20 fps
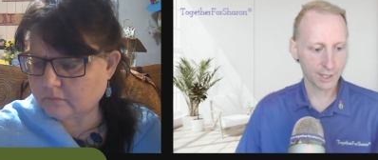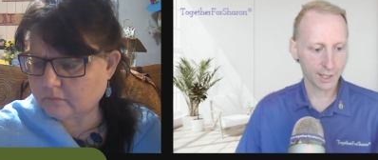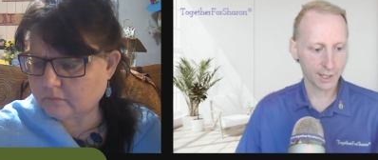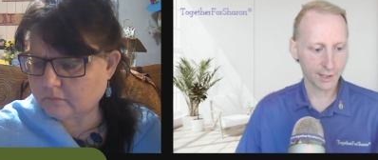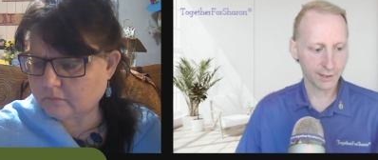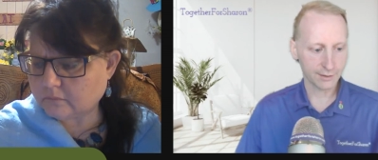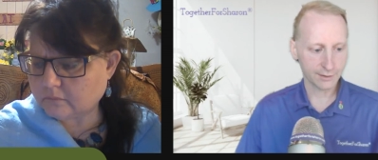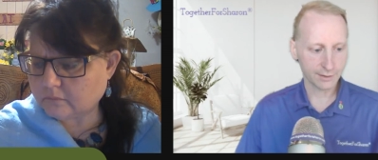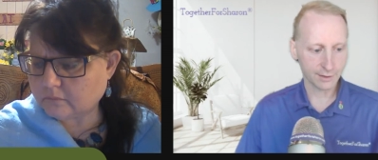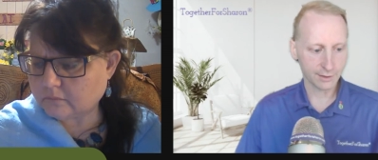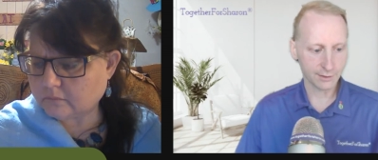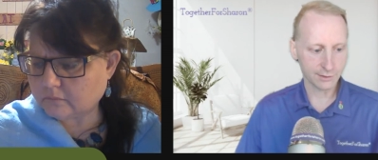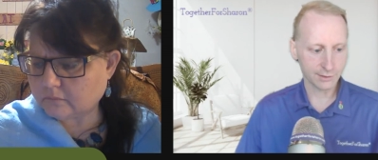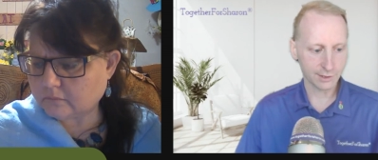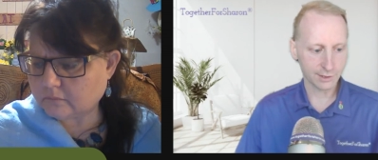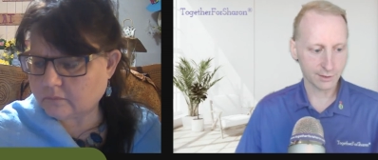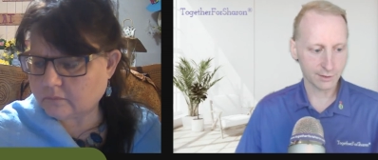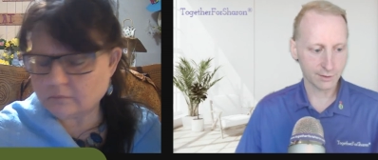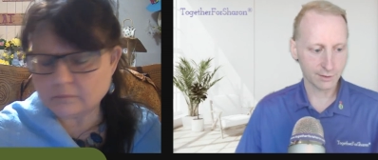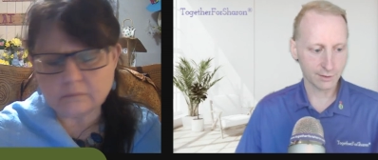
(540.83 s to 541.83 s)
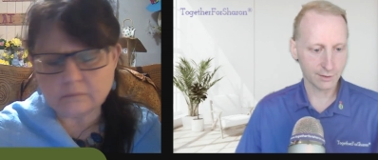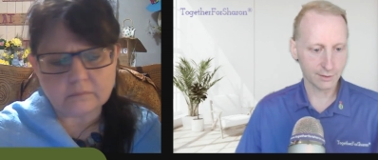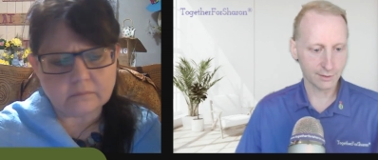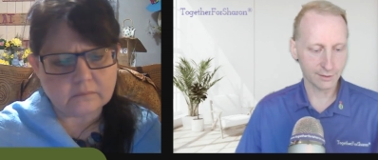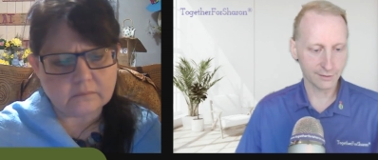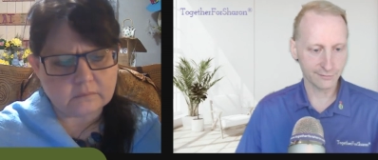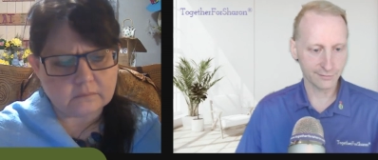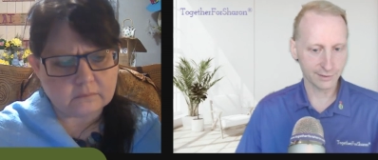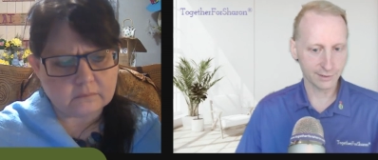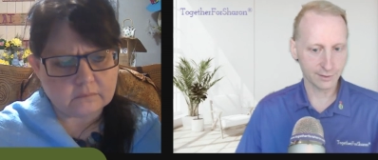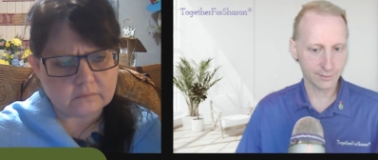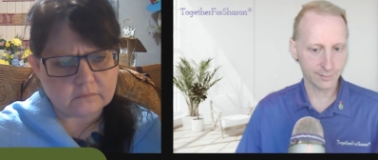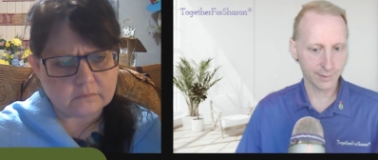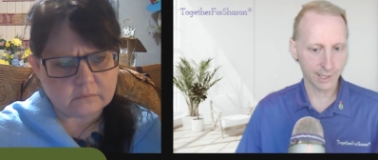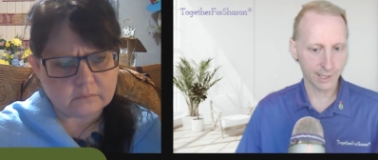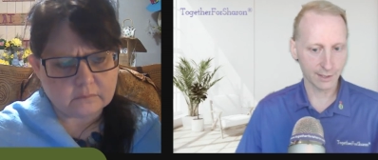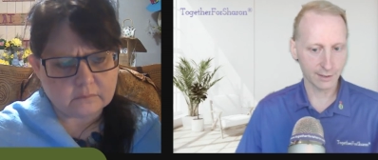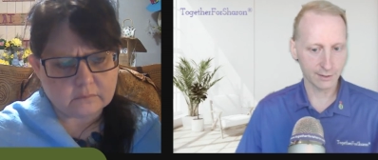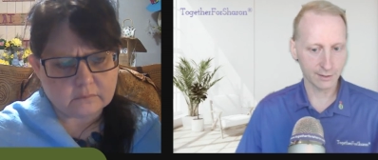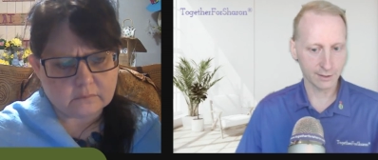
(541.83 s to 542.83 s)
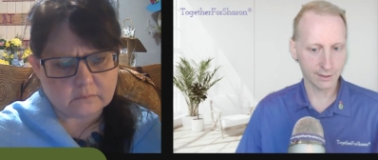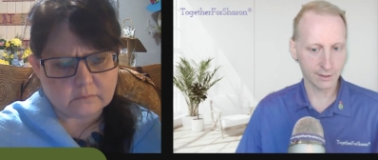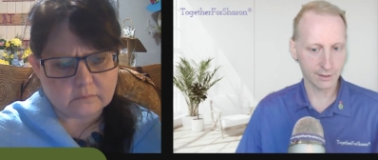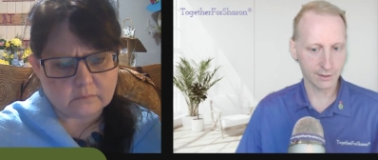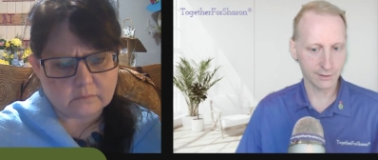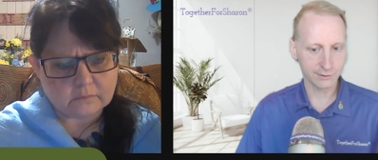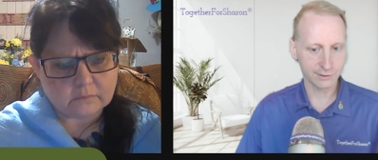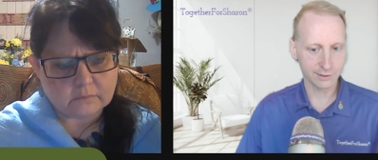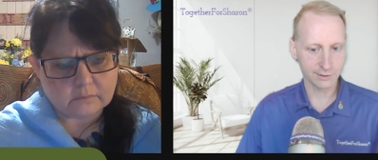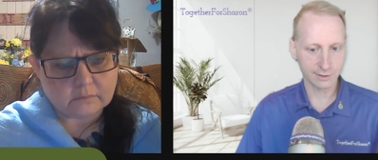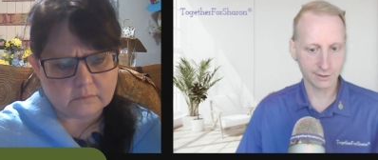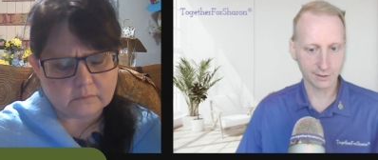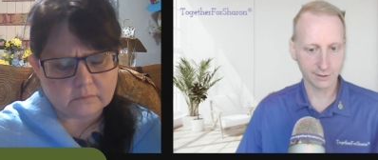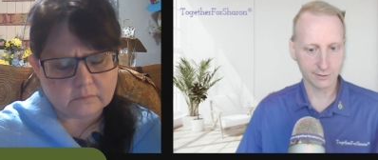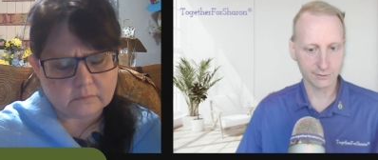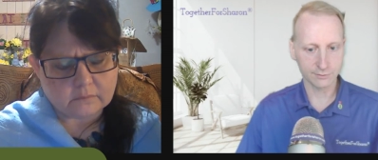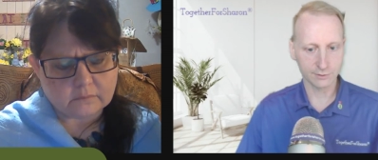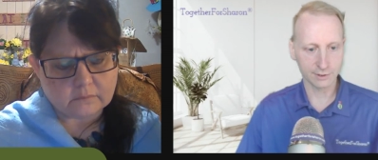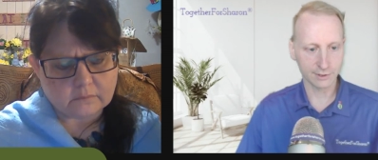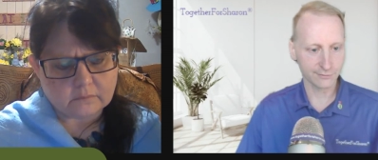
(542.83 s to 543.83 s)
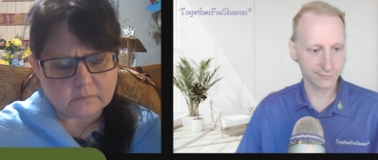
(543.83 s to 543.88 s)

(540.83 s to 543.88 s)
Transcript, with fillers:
Speaker 1: signs that she couldn't live independently. You know, she still